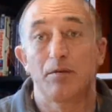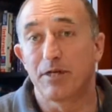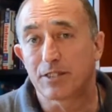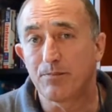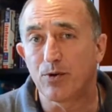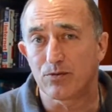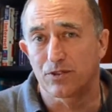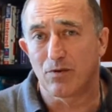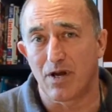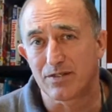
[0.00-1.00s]
But it's important
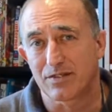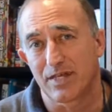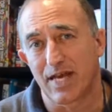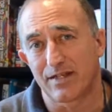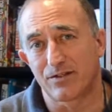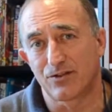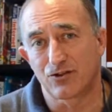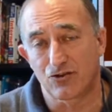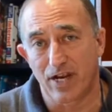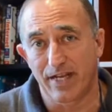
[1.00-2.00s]
to us that the
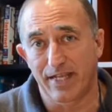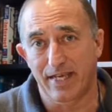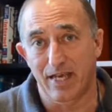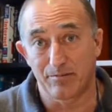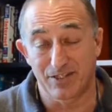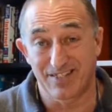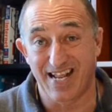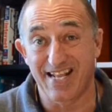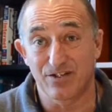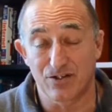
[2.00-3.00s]
training camp doesn't
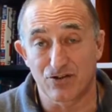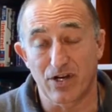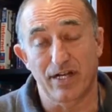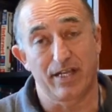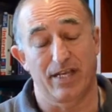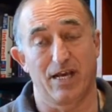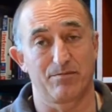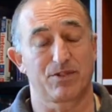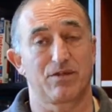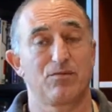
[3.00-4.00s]
end at the training
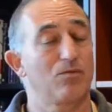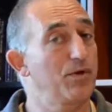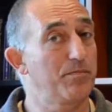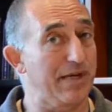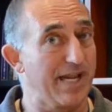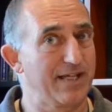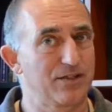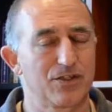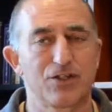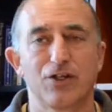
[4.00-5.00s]
camp. So what we plan
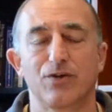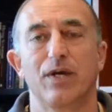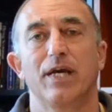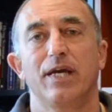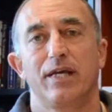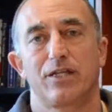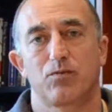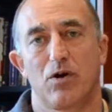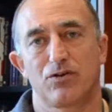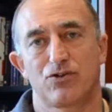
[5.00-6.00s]
to do is
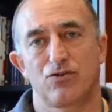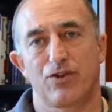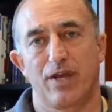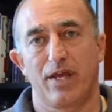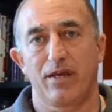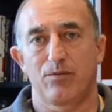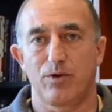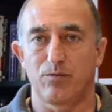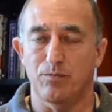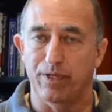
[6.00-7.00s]
whilst you're there,
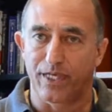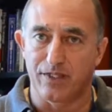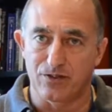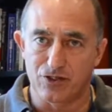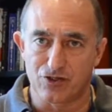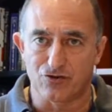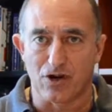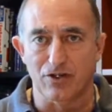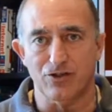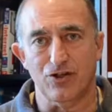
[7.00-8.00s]
we will begin to
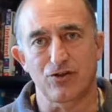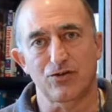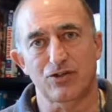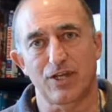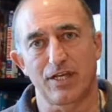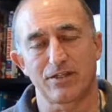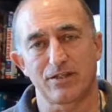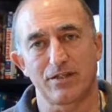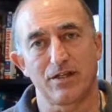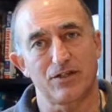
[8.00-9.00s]
structure your
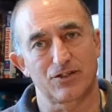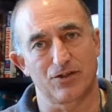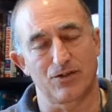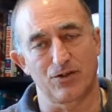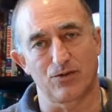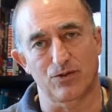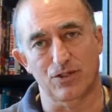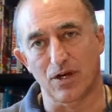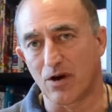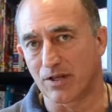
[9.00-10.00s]
season so that your
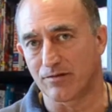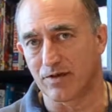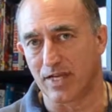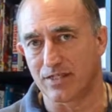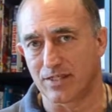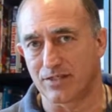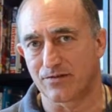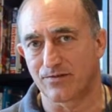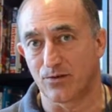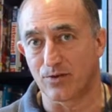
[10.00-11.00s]
target races
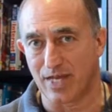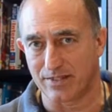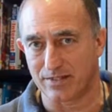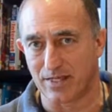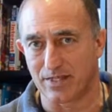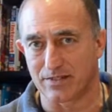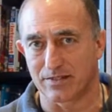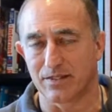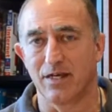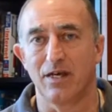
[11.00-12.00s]
for that
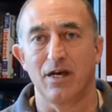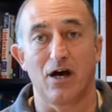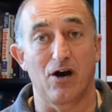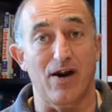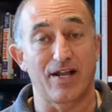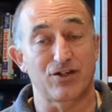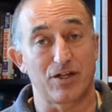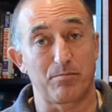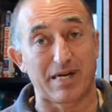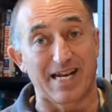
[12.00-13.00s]
season are
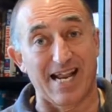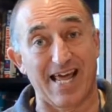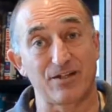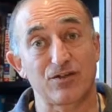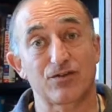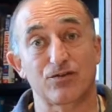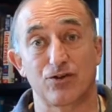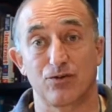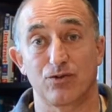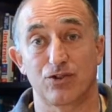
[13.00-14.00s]
actually planned
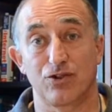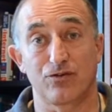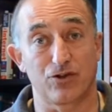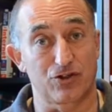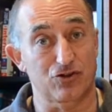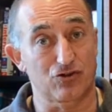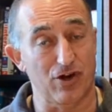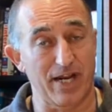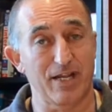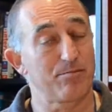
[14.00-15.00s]
through, so that you've got a
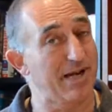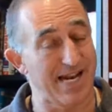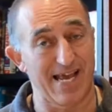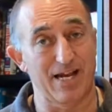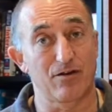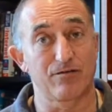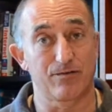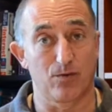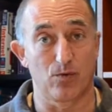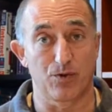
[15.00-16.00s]
training plan
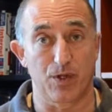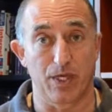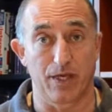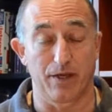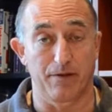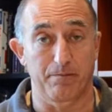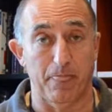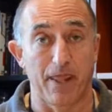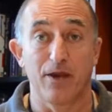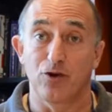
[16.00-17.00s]
for the year.
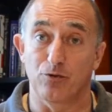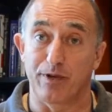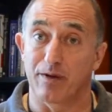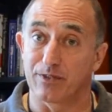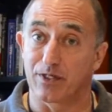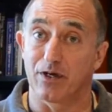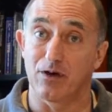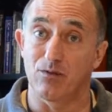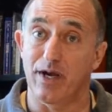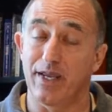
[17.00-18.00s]
You'll be able to go
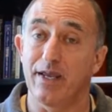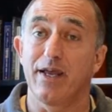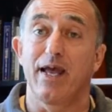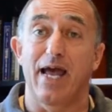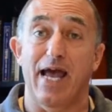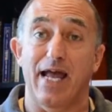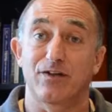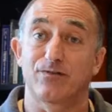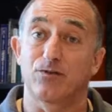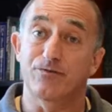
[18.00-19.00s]
away and
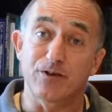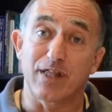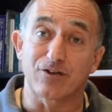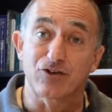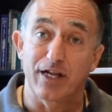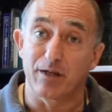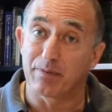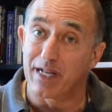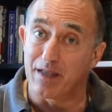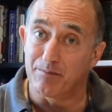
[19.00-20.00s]
fulfill that training
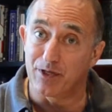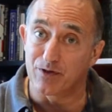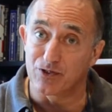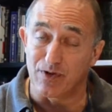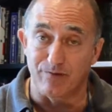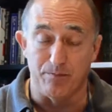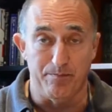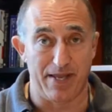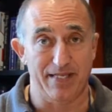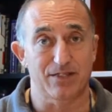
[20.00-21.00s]
plan because you'll have a
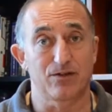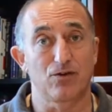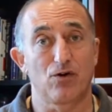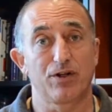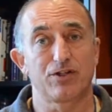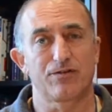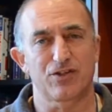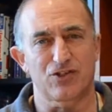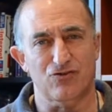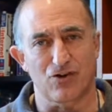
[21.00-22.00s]
better knowledge of the
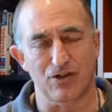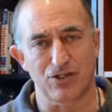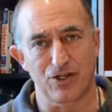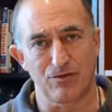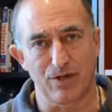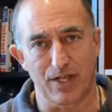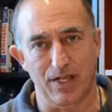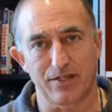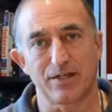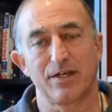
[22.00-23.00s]
structure you
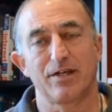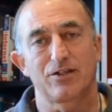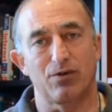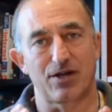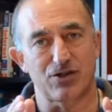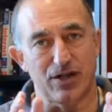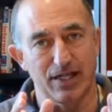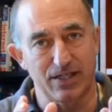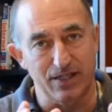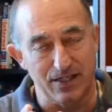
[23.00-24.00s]
need to actually
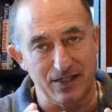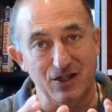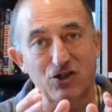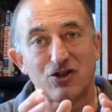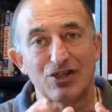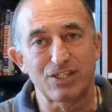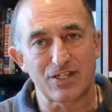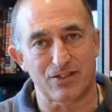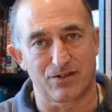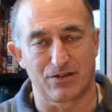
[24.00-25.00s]

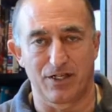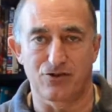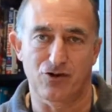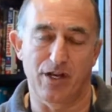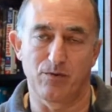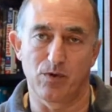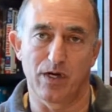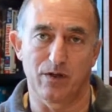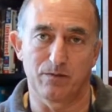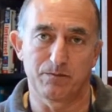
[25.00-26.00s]
consistently train well.